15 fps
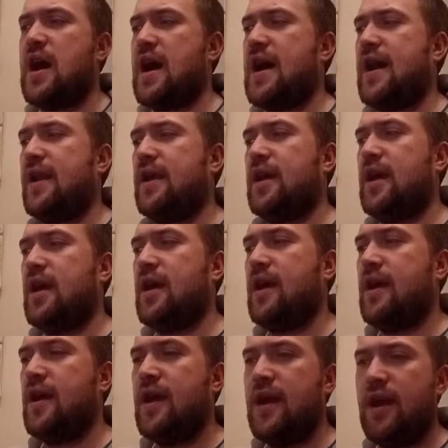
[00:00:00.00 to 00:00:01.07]

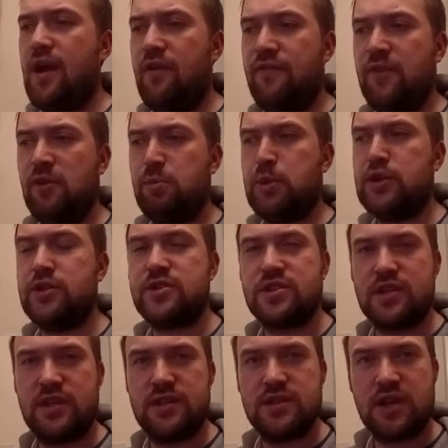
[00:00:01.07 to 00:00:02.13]
and hit a few
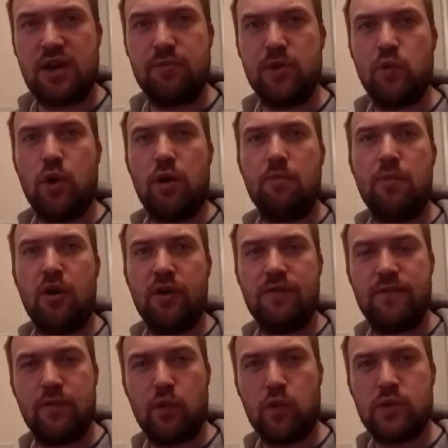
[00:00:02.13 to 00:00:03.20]
putts and tell me what my
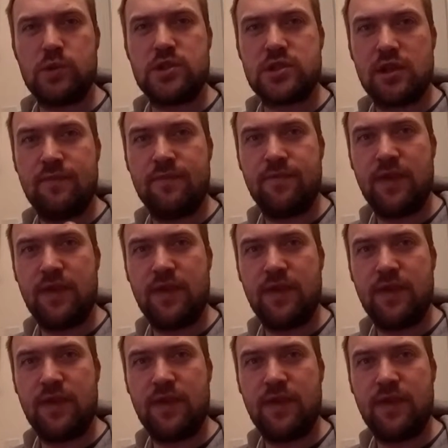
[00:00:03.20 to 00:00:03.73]
thoughts and